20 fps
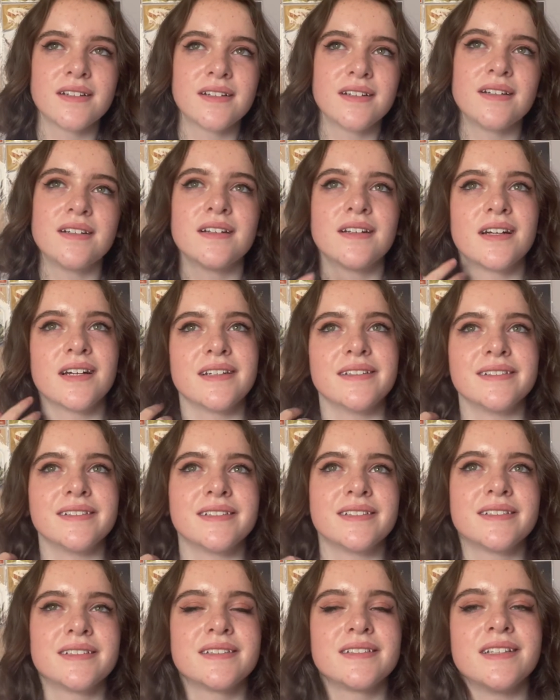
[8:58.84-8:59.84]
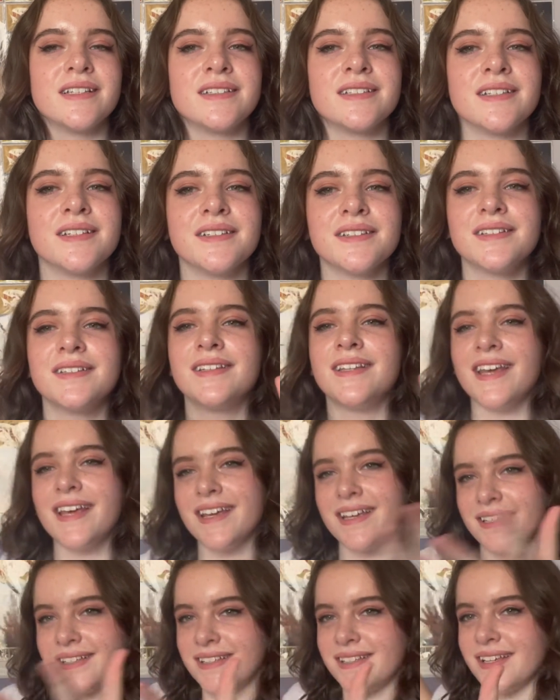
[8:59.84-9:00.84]
because this is
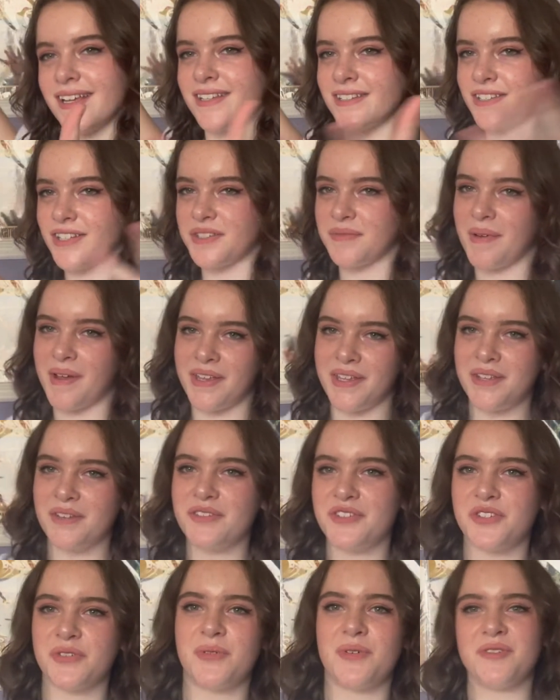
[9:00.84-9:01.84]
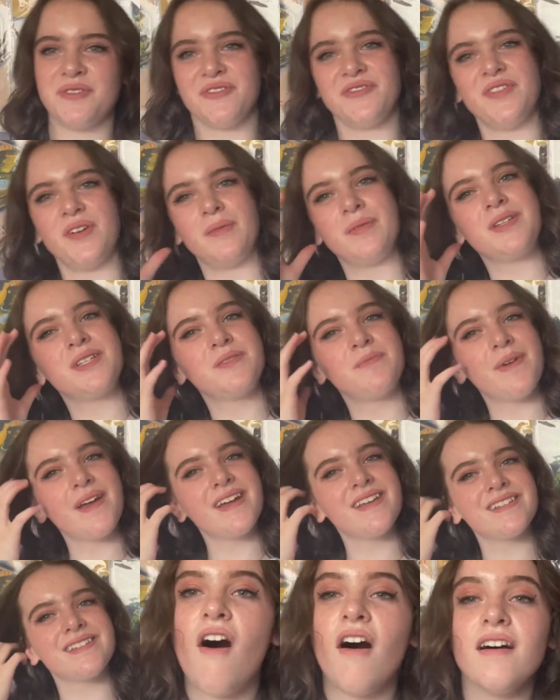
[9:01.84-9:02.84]
this is just my usual filming
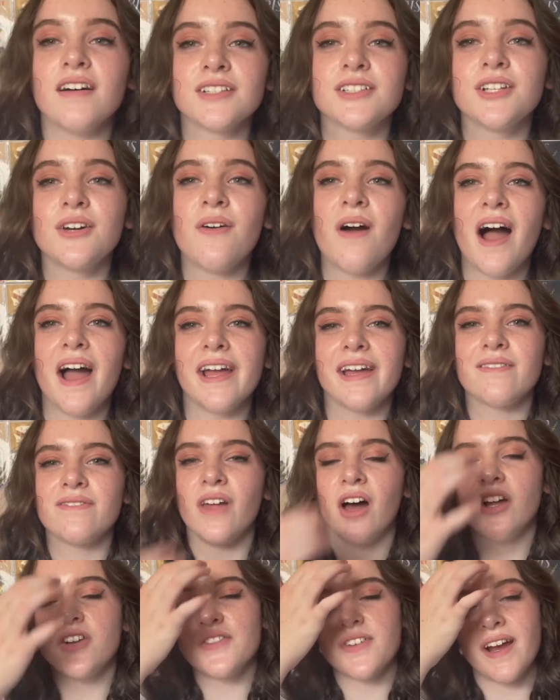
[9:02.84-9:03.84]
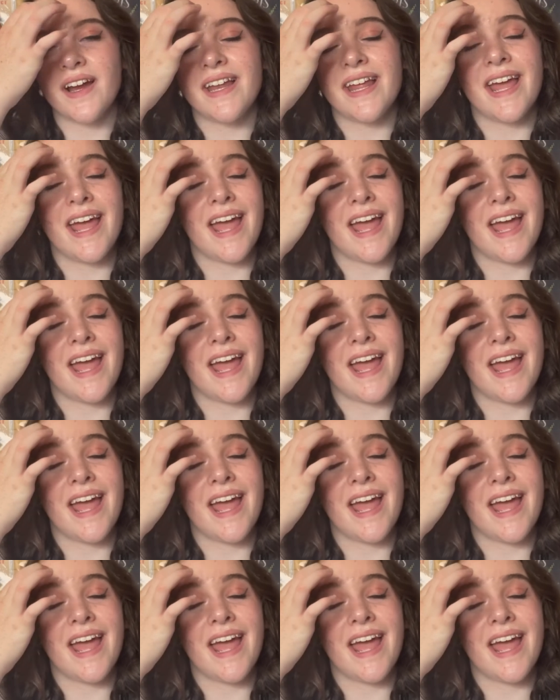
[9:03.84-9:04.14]
space. Also, I have not tried